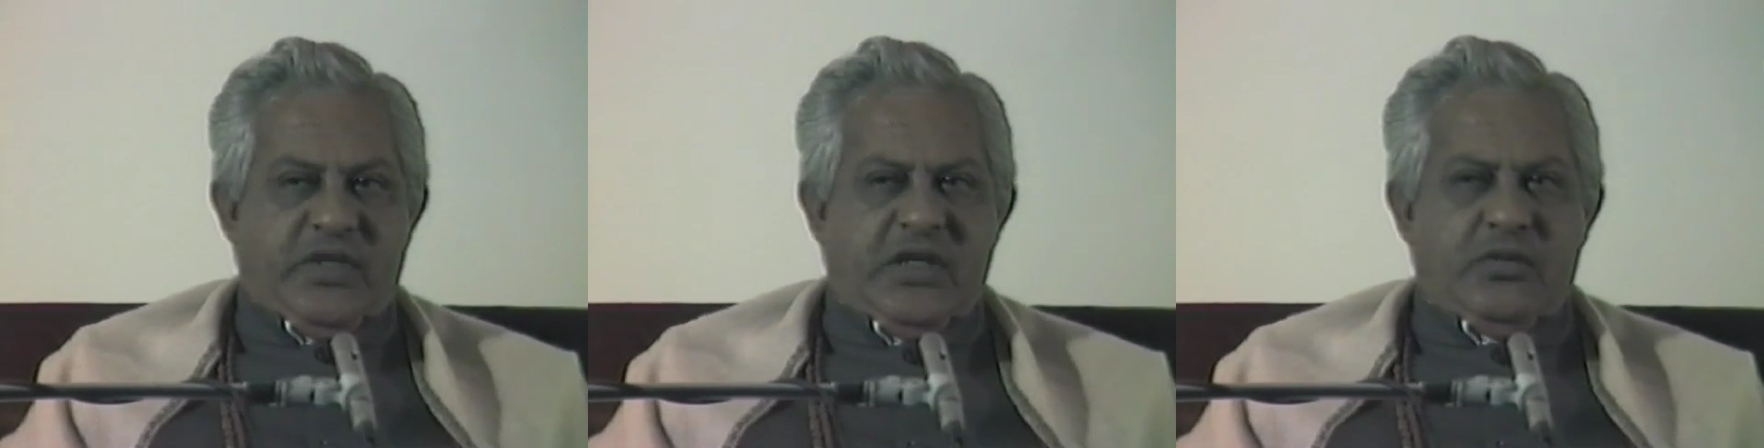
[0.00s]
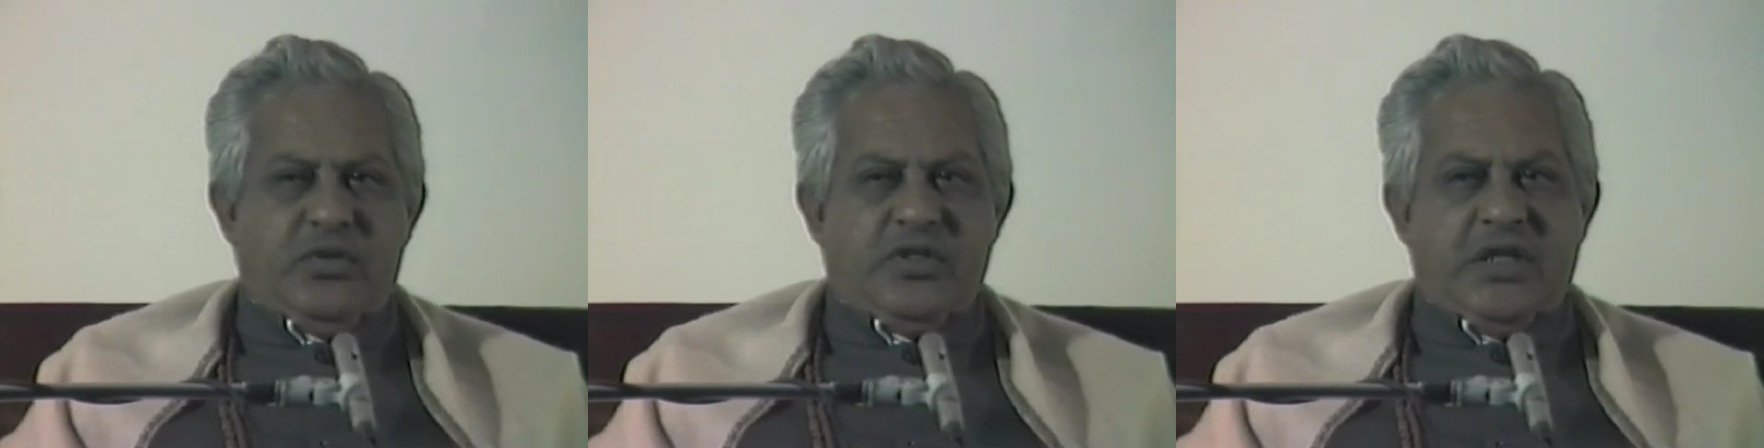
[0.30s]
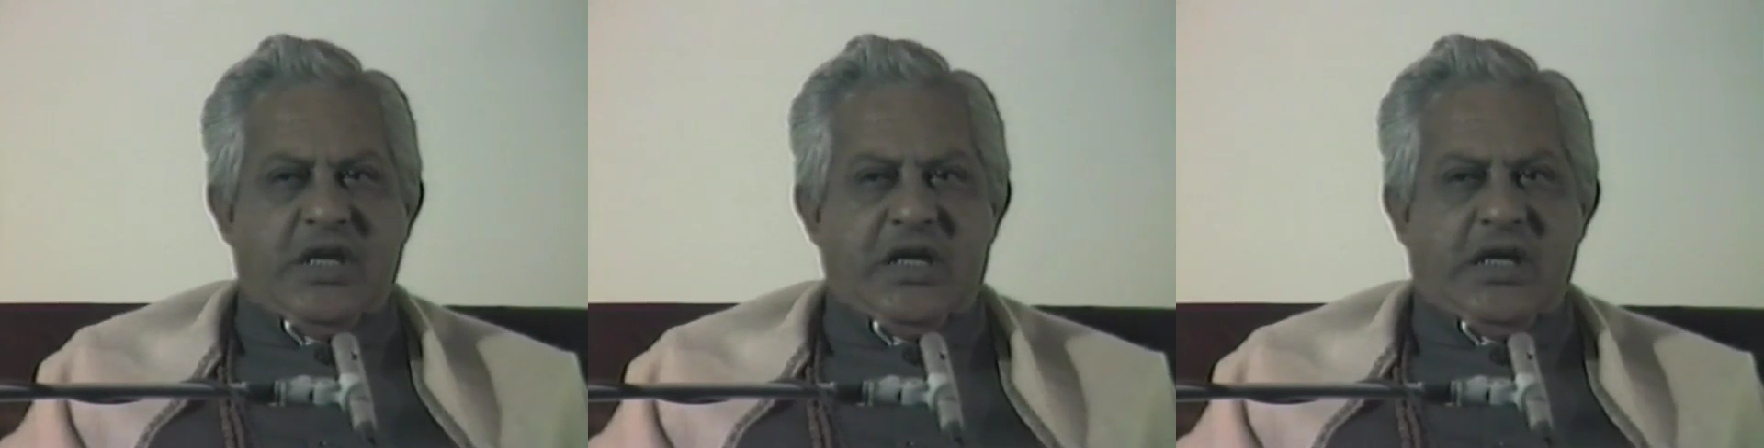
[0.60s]
he would
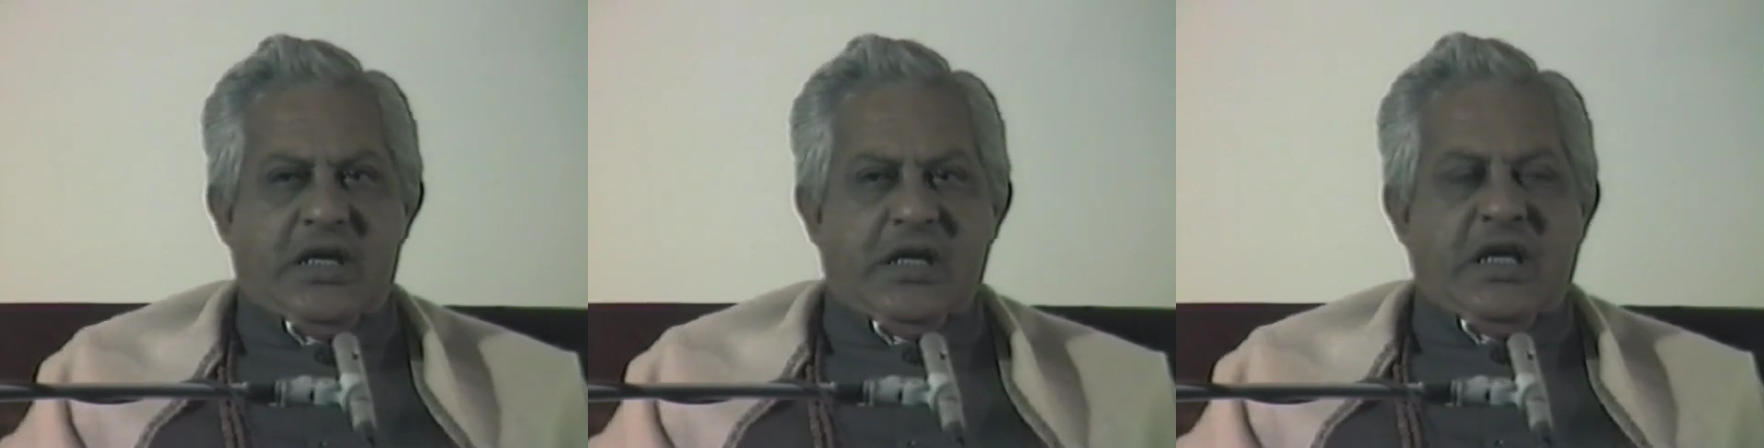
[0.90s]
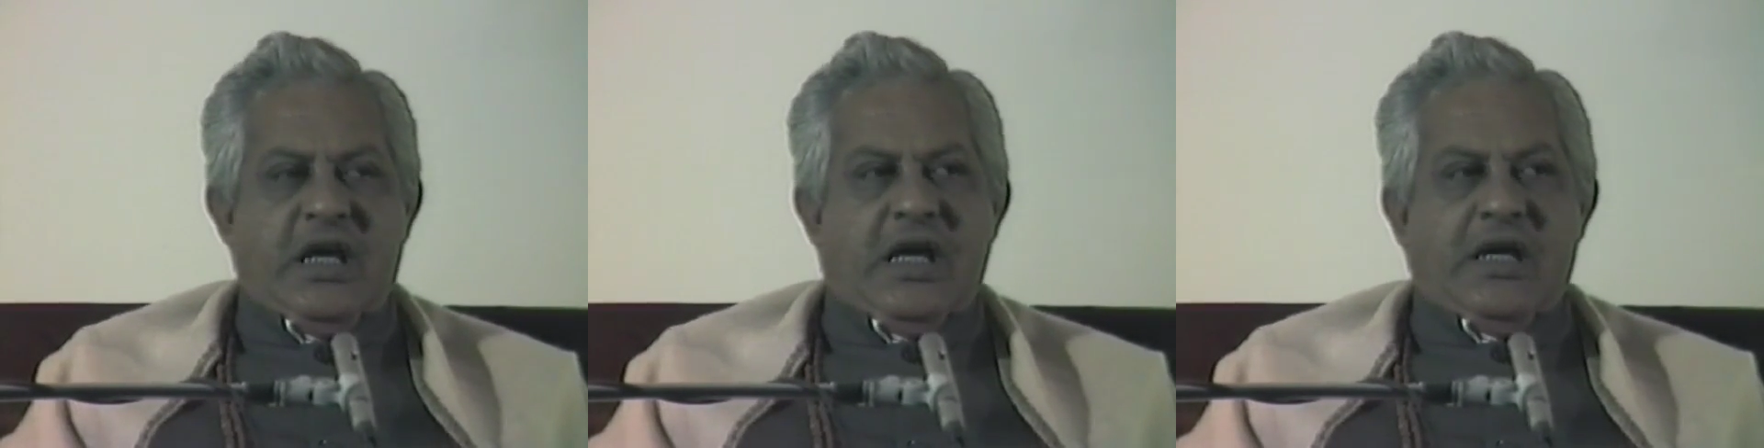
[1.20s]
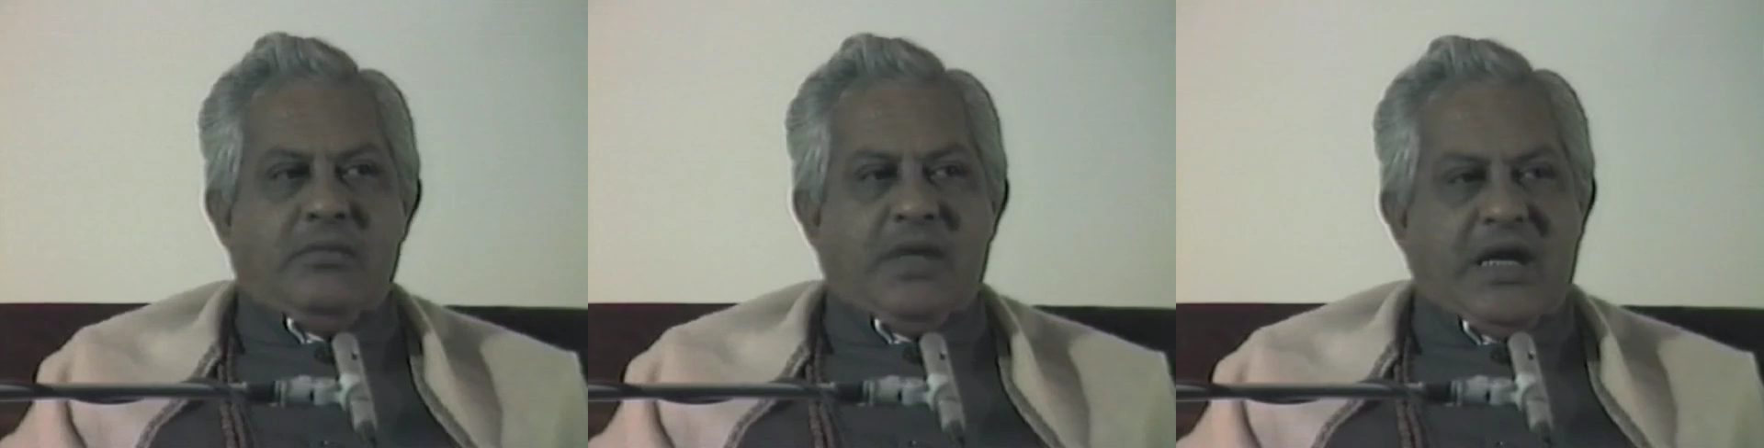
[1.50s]
say, I am